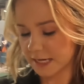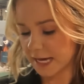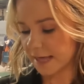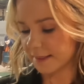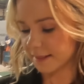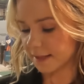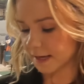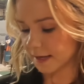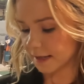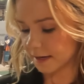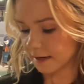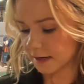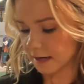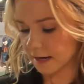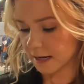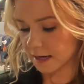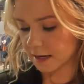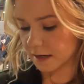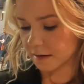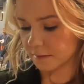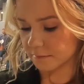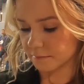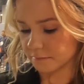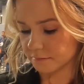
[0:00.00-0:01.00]
And then
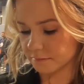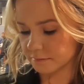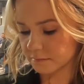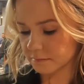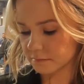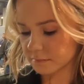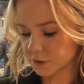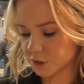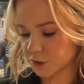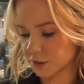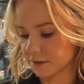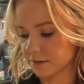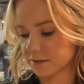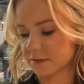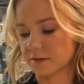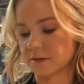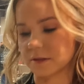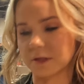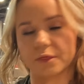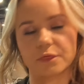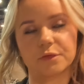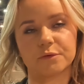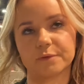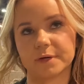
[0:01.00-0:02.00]
just
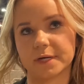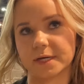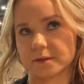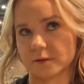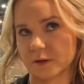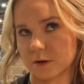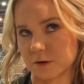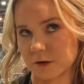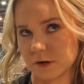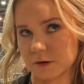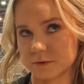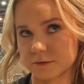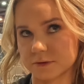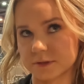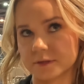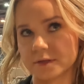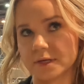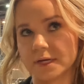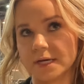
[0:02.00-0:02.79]
the 3 logos.